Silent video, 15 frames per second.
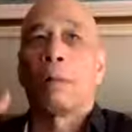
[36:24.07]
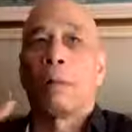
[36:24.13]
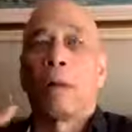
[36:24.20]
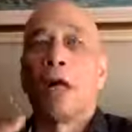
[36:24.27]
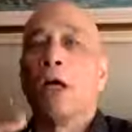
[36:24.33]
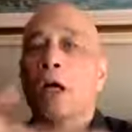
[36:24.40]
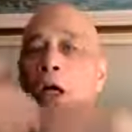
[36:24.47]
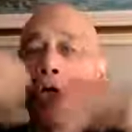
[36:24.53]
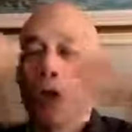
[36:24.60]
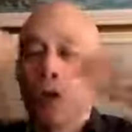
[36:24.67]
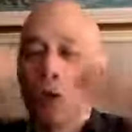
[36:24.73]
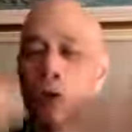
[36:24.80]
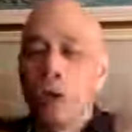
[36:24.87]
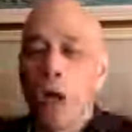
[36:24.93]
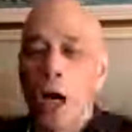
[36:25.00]
blah, blah.
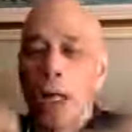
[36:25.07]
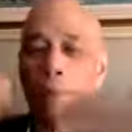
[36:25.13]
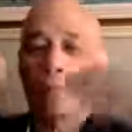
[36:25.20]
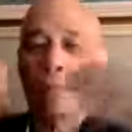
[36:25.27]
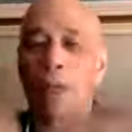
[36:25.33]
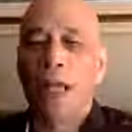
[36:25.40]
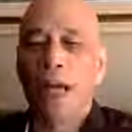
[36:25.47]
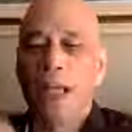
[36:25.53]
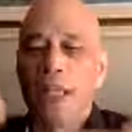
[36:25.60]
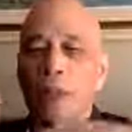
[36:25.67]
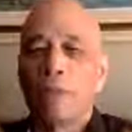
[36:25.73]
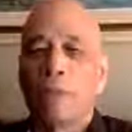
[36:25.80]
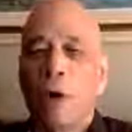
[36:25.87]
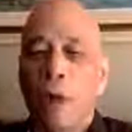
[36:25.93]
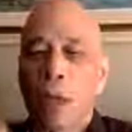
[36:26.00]
Do not
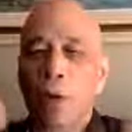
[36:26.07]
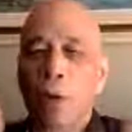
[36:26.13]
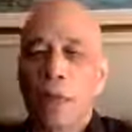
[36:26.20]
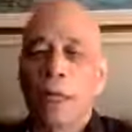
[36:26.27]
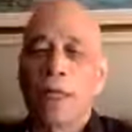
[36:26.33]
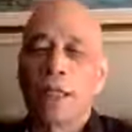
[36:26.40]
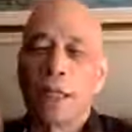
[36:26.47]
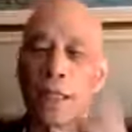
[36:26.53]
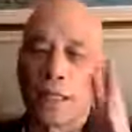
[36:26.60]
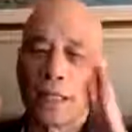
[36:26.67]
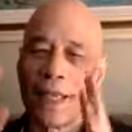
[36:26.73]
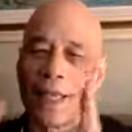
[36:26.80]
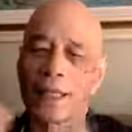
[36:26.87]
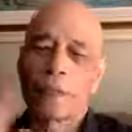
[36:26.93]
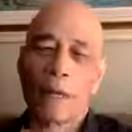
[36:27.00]
blindly follow anything.
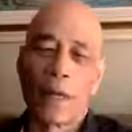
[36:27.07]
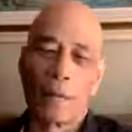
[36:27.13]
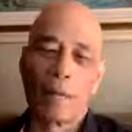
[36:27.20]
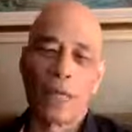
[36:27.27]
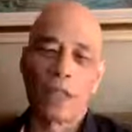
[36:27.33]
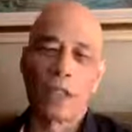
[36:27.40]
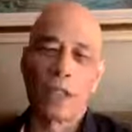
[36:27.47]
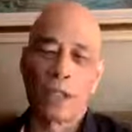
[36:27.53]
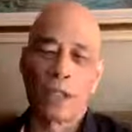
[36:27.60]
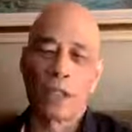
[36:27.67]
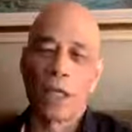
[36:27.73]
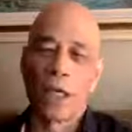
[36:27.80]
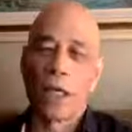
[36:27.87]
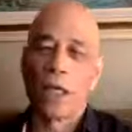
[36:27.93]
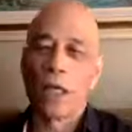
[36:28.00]
That's my message.
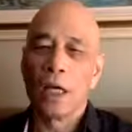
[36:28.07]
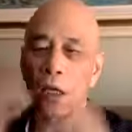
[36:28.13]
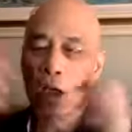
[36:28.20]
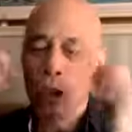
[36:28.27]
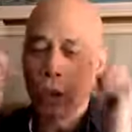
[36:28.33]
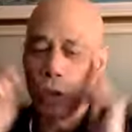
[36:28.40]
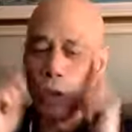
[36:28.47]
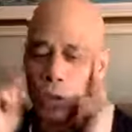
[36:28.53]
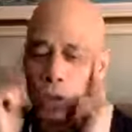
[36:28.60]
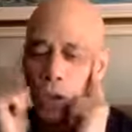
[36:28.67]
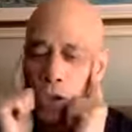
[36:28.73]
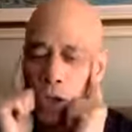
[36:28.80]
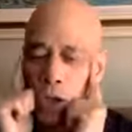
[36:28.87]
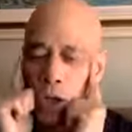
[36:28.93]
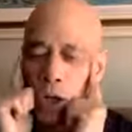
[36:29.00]
Use
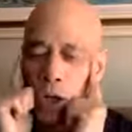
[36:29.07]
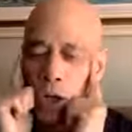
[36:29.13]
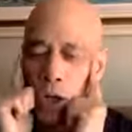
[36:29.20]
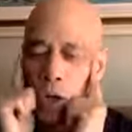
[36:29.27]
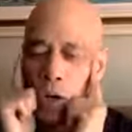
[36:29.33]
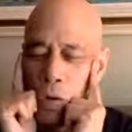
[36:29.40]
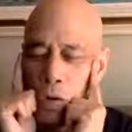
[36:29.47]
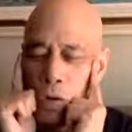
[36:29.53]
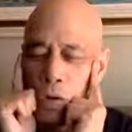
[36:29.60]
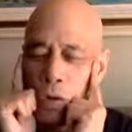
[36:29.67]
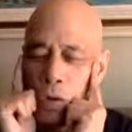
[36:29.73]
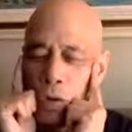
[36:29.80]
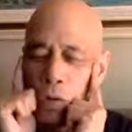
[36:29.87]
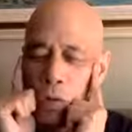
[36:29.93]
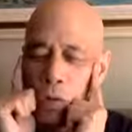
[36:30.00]
your own
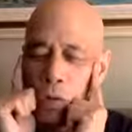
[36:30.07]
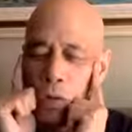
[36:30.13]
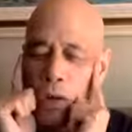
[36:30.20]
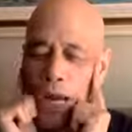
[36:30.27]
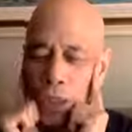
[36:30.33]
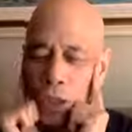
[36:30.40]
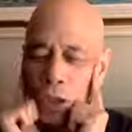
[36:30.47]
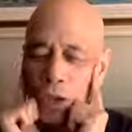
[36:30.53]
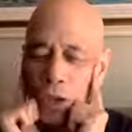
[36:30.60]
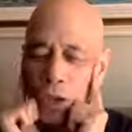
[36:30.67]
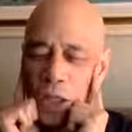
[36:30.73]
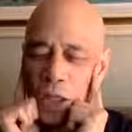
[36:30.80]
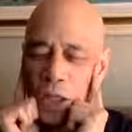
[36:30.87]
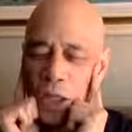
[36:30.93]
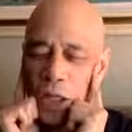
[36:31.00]
rational
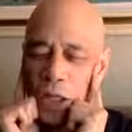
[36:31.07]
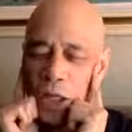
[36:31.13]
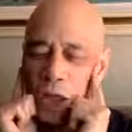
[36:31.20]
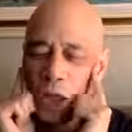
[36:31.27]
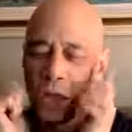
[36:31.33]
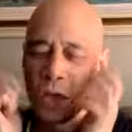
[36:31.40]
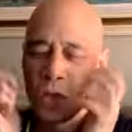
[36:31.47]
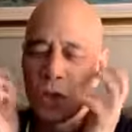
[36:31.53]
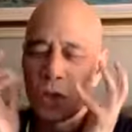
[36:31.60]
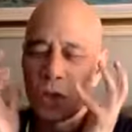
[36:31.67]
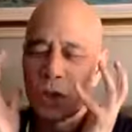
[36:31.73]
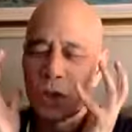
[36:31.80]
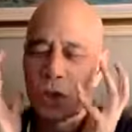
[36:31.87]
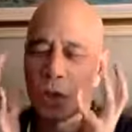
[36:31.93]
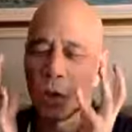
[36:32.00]
thinking, your
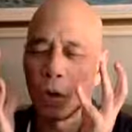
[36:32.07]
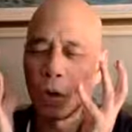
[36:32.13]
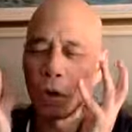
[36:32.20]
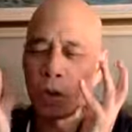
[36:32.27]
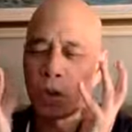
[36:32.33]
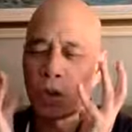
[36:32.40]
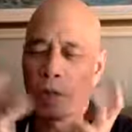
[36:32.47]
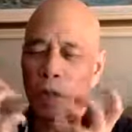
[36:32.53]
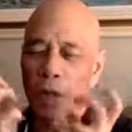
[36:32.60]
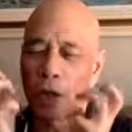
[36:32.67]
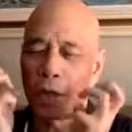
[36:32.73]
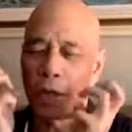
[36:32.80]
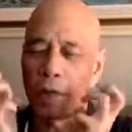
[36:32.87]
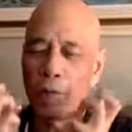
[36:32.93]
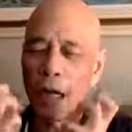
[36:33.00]
soul,
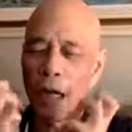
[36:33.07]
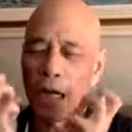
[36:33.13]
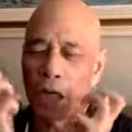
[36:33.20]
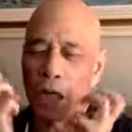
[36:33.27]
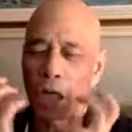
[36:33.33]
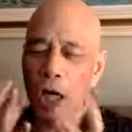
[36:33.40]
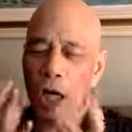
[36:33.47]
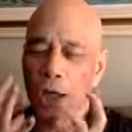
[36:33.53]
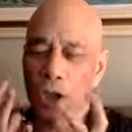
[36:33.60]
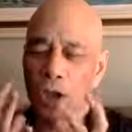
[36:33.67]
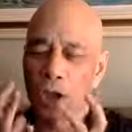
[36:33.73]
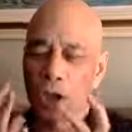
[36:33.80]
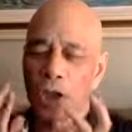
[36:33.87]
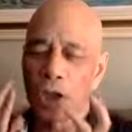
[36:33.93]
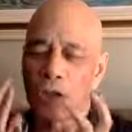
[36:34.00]
spirit, mind,
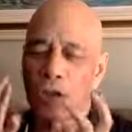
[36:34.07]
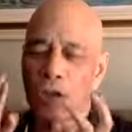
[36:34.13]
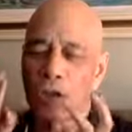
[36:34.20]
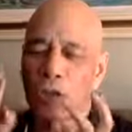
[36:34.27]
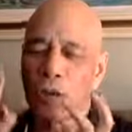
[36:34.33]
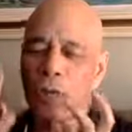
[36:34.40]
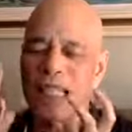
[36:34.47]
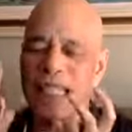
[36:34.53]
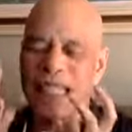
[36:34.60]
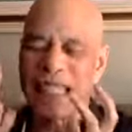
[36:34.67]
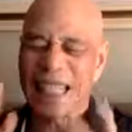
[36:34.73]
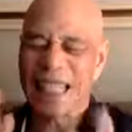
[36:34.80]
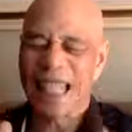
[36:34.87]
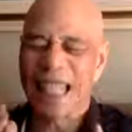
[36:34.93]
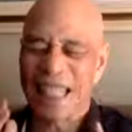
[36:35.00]
consciousness to
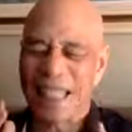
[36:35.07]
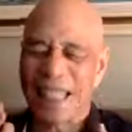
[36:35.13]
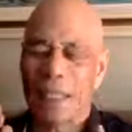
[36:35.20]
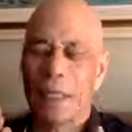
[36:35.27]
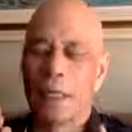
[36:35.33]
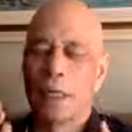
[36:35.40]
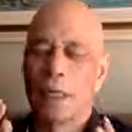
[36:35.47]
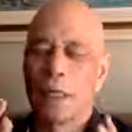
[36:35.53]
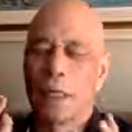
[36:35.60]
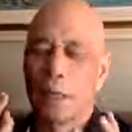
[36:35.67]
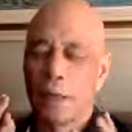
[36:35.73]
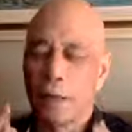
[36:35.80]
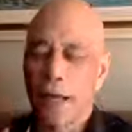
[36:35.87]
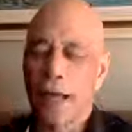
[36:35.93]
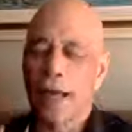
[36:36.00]
assess
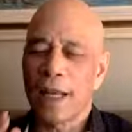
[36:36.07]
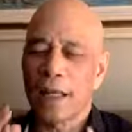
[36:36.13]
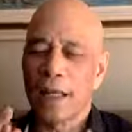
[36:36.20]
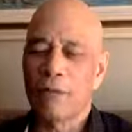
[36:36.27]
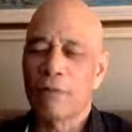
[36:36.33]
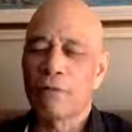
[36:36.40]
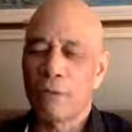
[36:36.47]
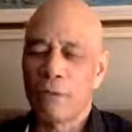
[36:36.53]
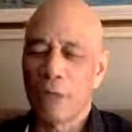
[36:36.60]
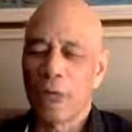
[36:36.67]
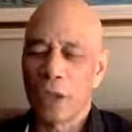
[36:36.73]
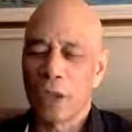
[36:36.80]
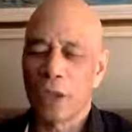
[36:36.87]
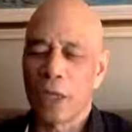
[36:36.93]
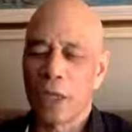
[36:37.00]
that
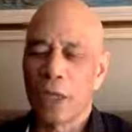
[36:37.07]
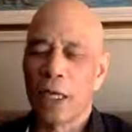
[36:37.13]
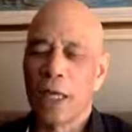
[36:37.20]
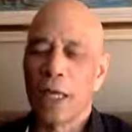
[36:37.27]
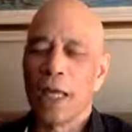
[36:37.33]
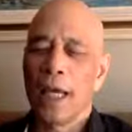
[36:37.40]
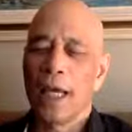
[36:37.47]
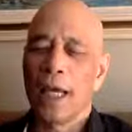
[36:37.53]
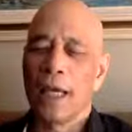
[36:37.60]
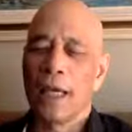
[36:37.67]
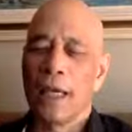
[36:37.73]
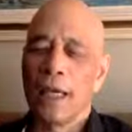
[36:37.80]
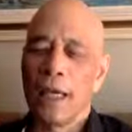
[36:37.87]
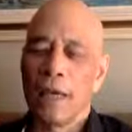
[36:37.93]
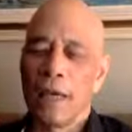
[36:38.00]
information.
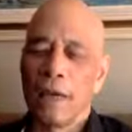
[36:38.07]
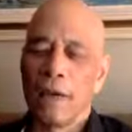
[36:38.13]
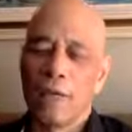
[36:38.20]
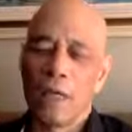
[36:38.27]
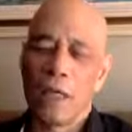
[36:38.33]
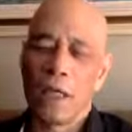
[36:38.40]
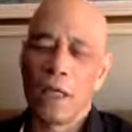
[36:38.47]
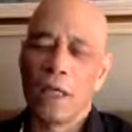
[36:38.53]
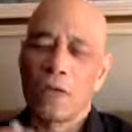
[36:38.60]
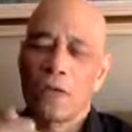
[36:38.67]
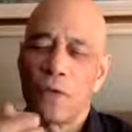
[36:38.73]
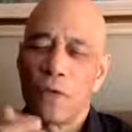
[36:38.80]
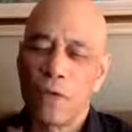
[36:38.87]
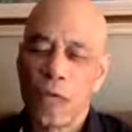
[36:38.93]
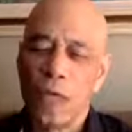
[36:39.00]
And if it is
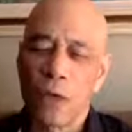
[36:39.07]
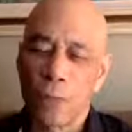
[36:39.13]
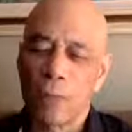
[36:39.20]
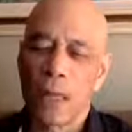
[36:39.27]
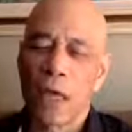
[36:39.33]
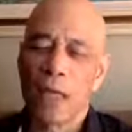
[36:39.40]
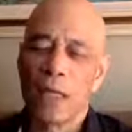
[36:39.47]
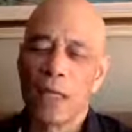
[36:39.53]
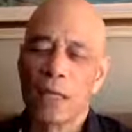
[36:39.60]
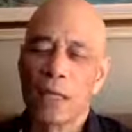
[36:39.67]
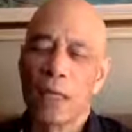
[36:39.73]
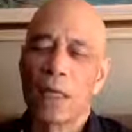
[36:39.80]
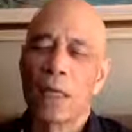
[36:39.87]
fear-based,